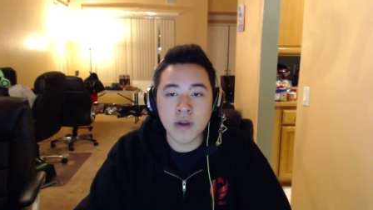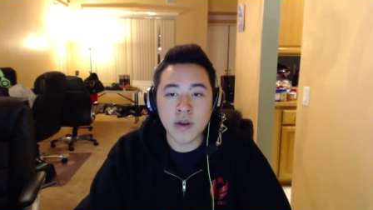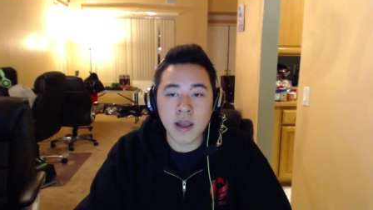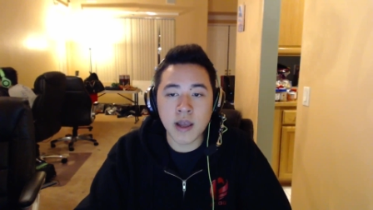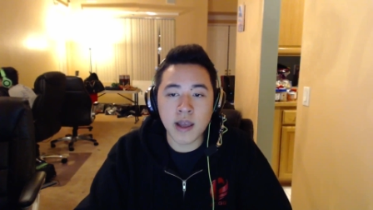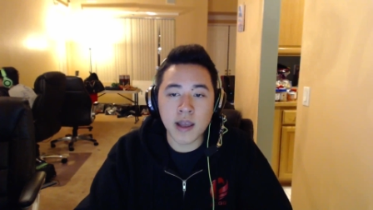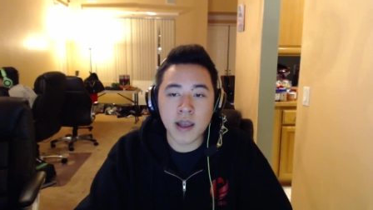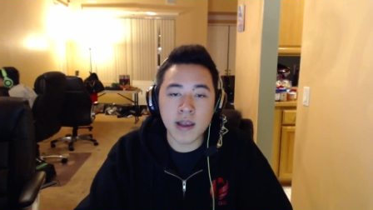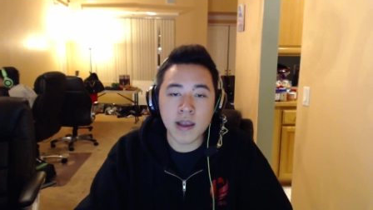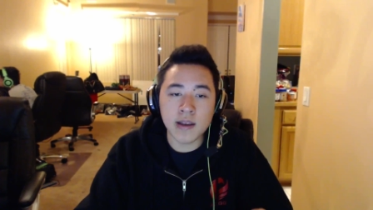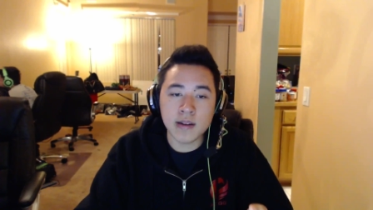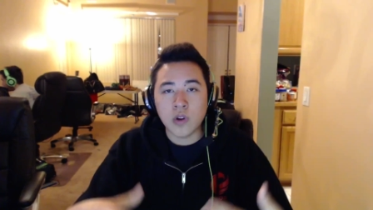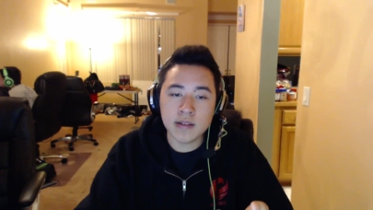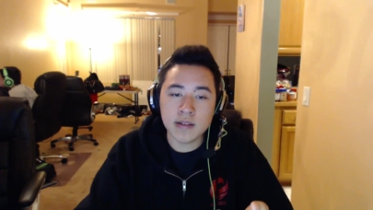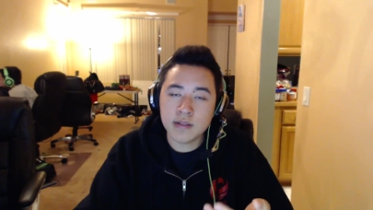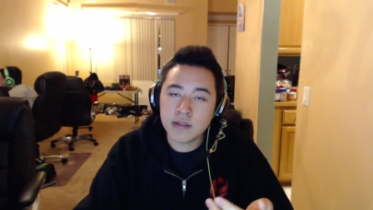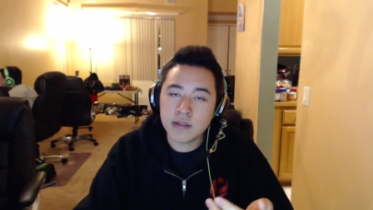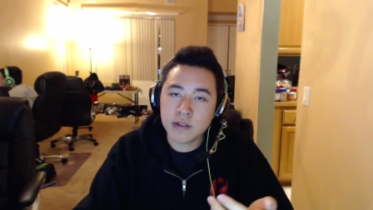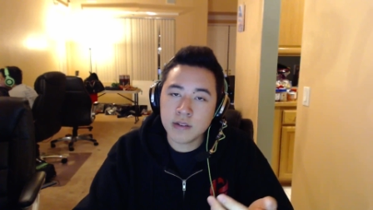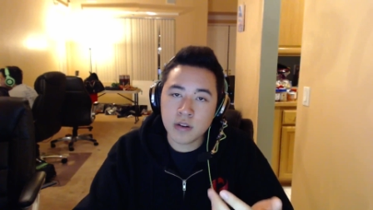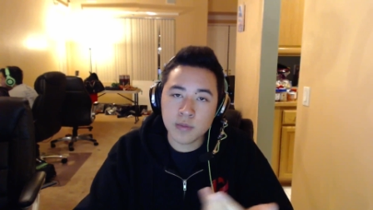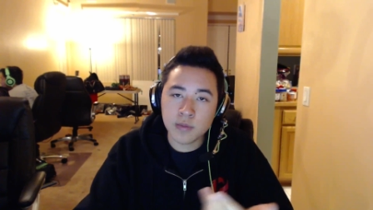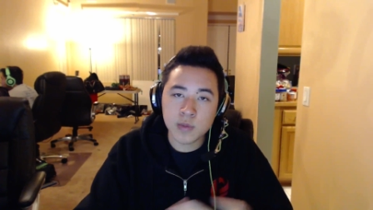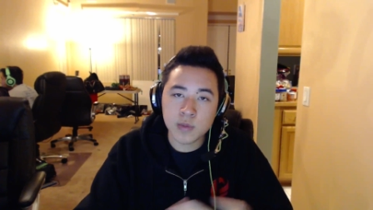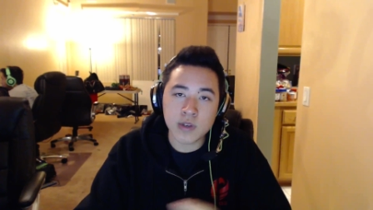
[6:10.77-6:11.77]
and
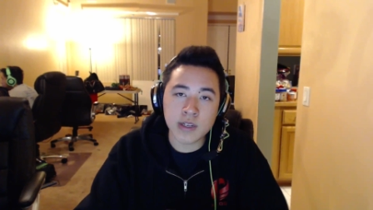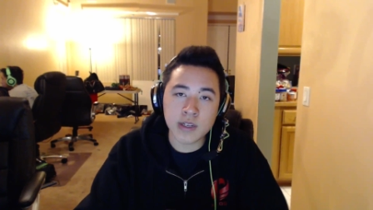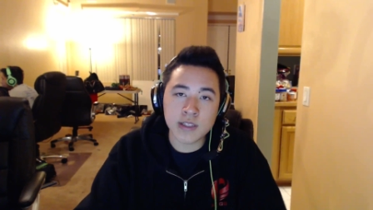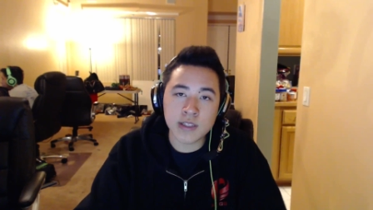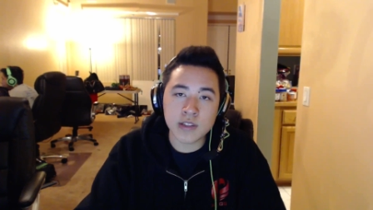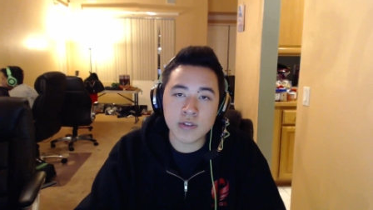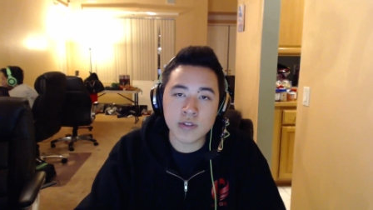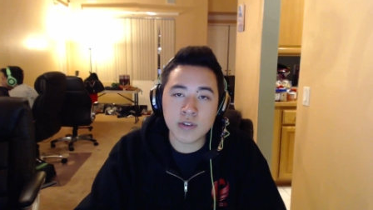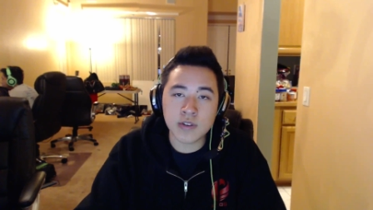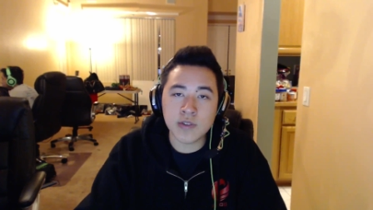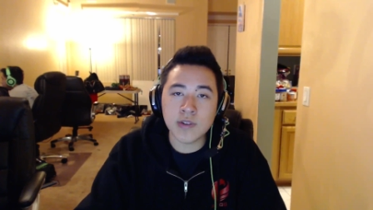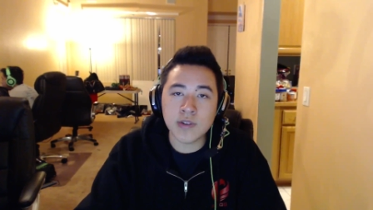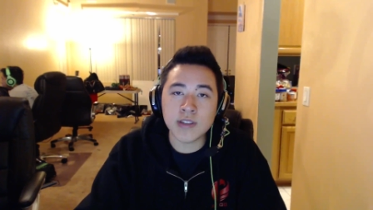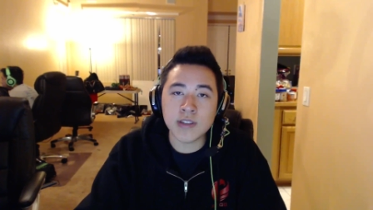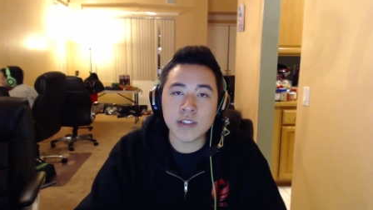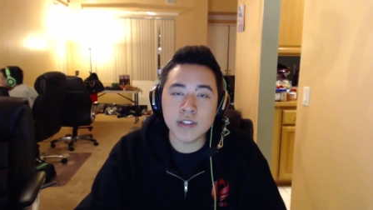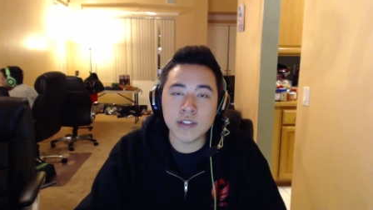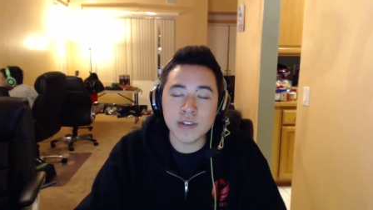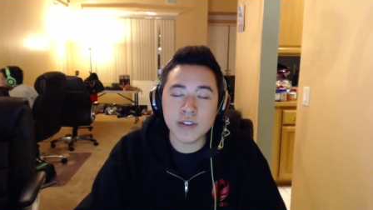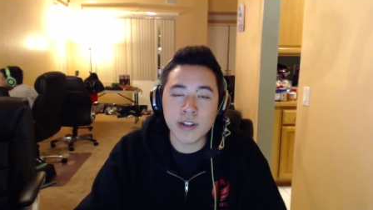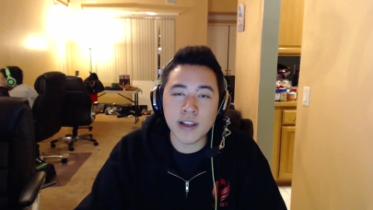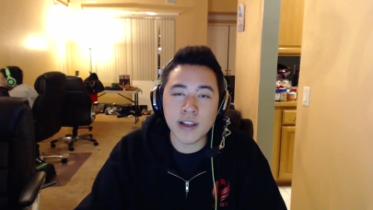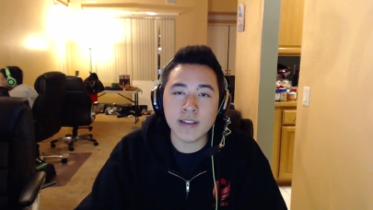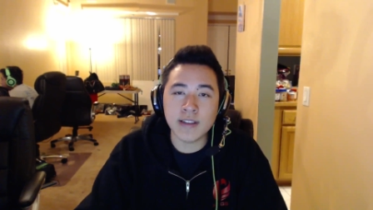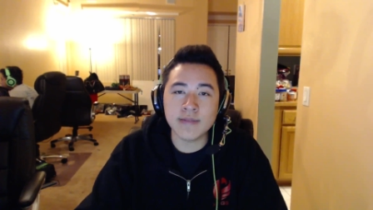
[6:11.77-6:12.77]
I hope you guys enjoy the rest of
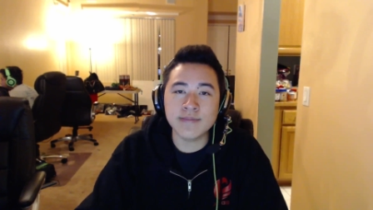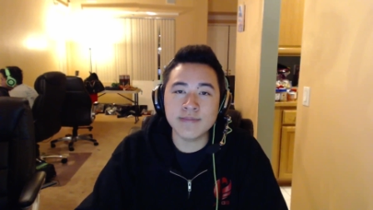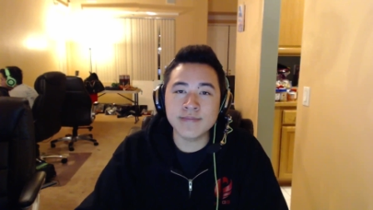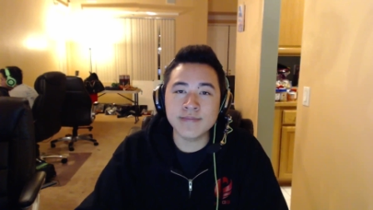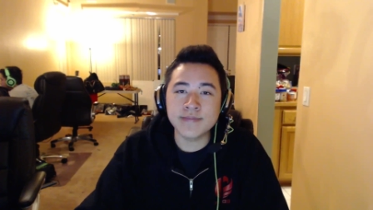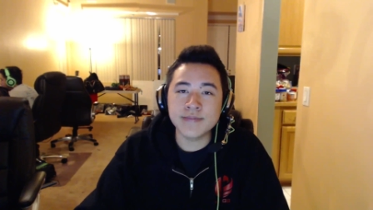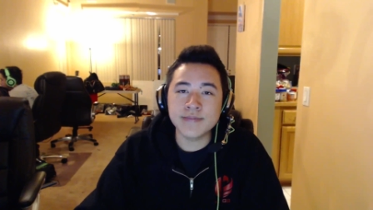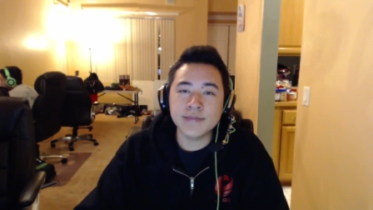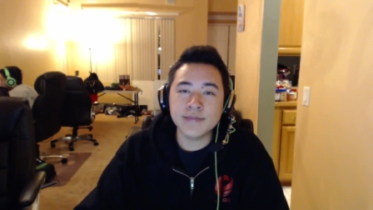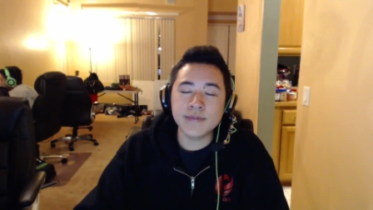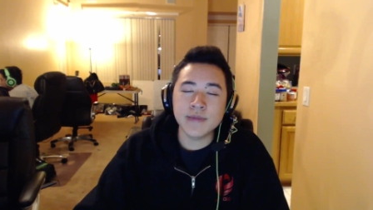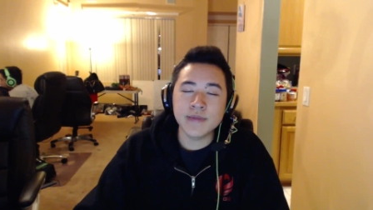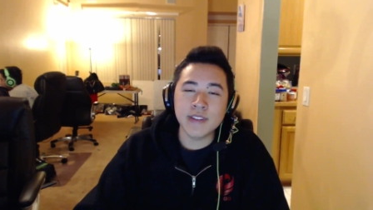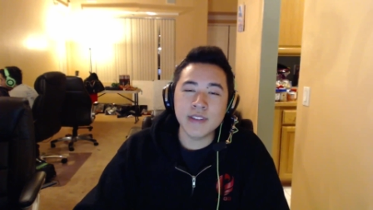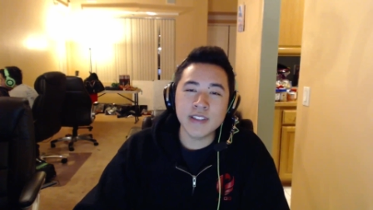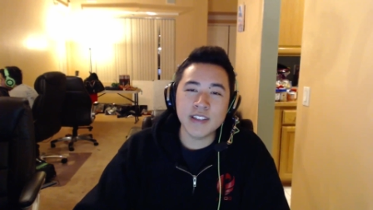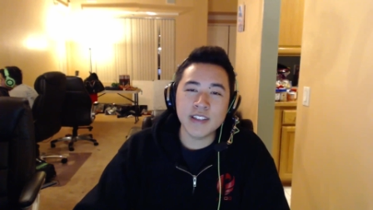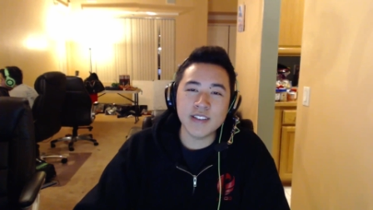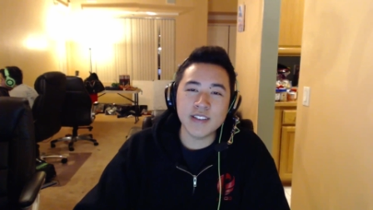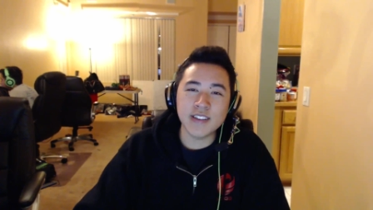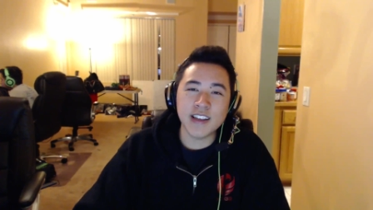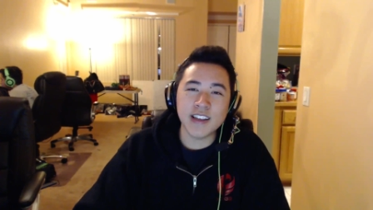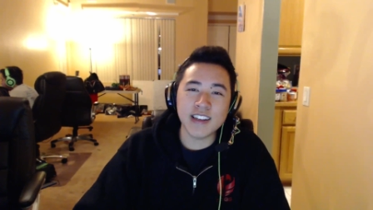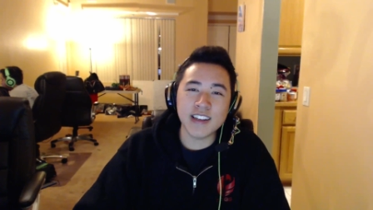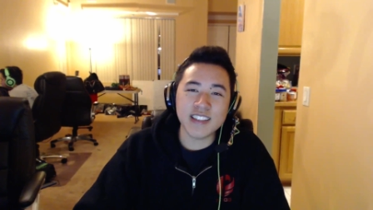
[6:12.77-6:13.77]
your day.
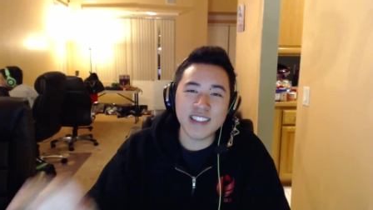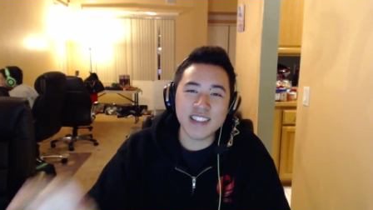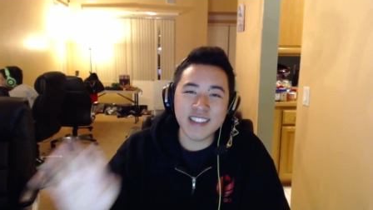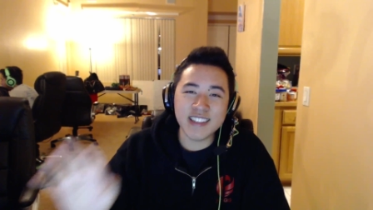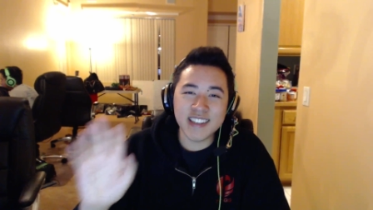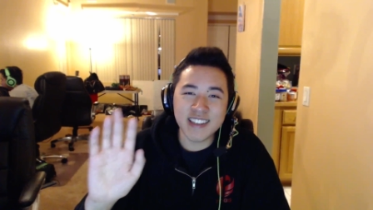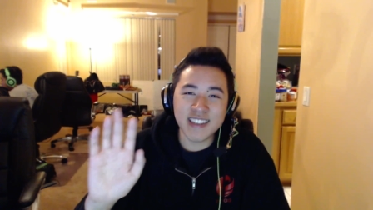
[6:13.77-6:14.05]
But thanks.